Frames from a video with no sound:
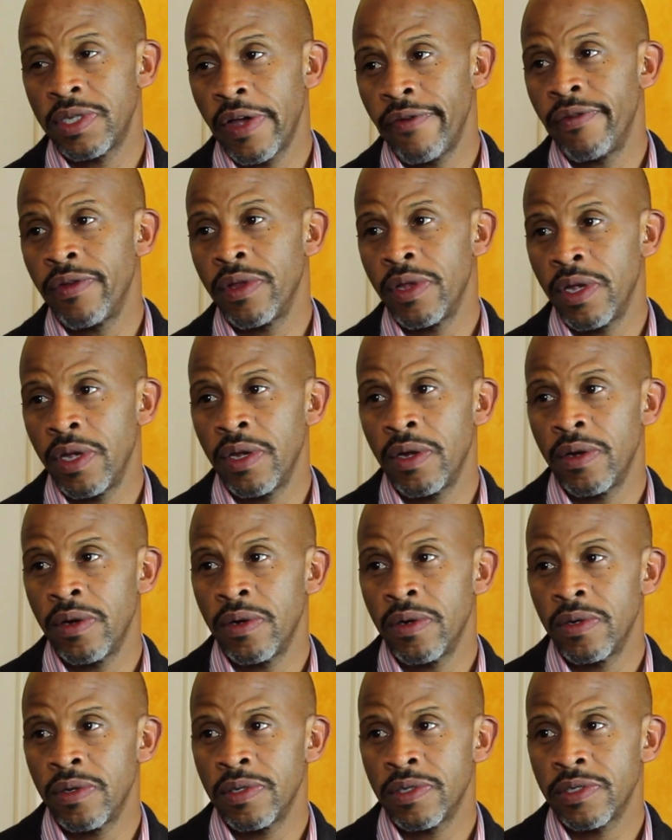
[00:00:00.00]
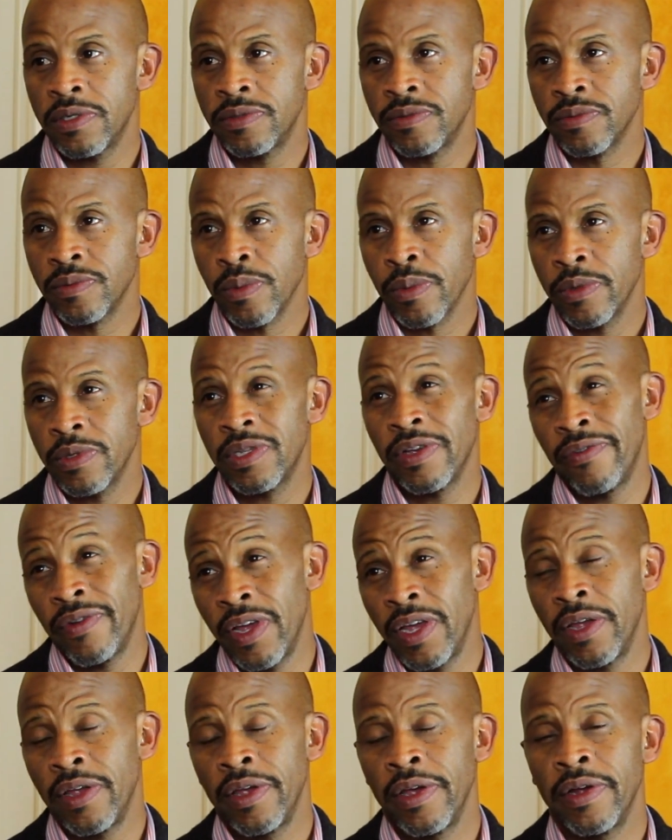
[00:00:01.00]
seven years. Oh wow,
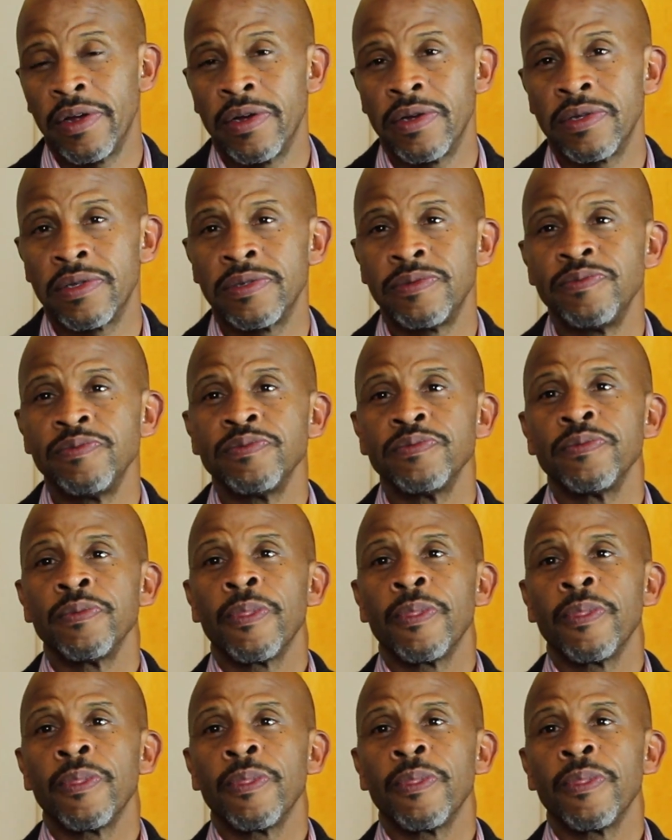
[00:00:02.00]
seven eight years